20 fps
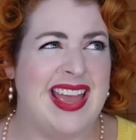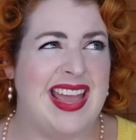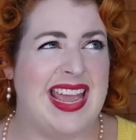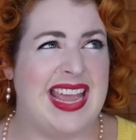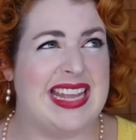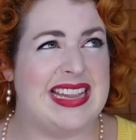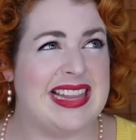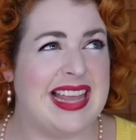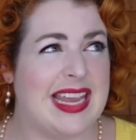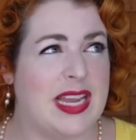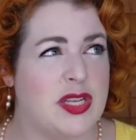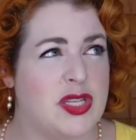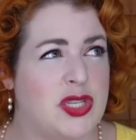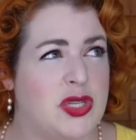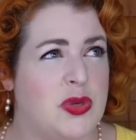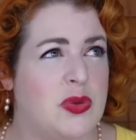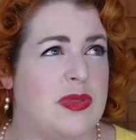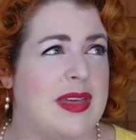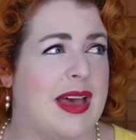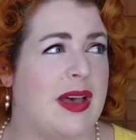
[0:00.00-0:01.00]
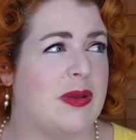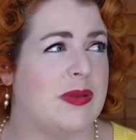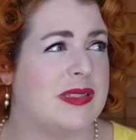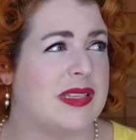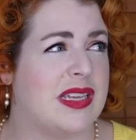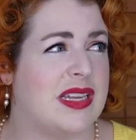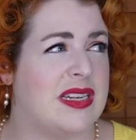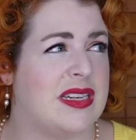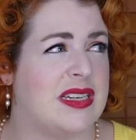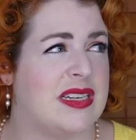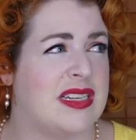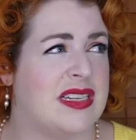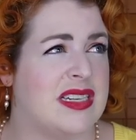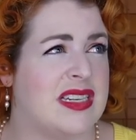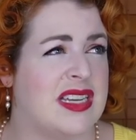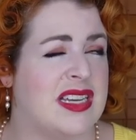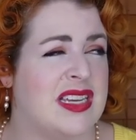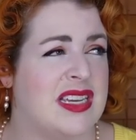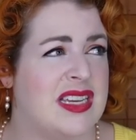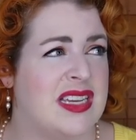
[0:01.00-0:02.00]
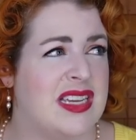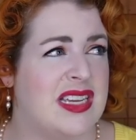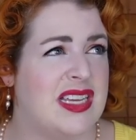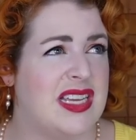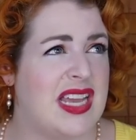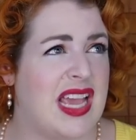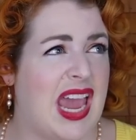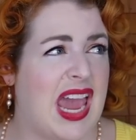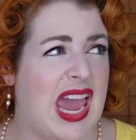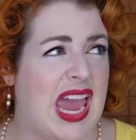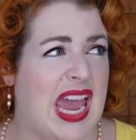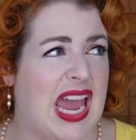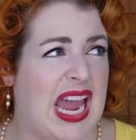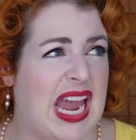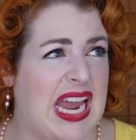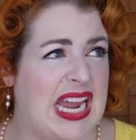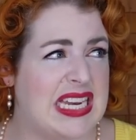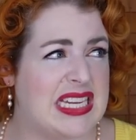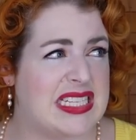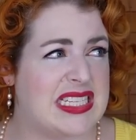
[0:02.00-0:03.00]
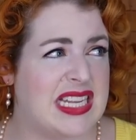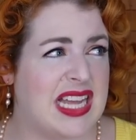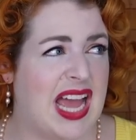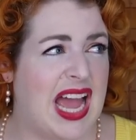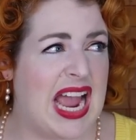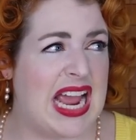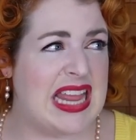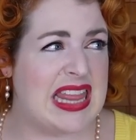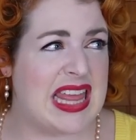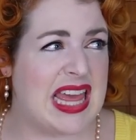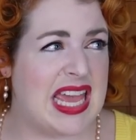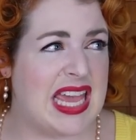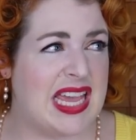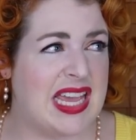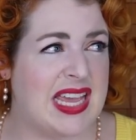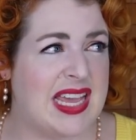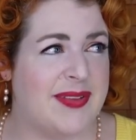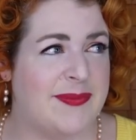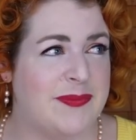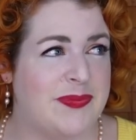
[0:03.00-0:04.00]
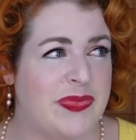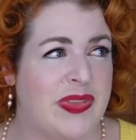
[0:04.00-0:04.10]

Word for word: in like 2008, I think.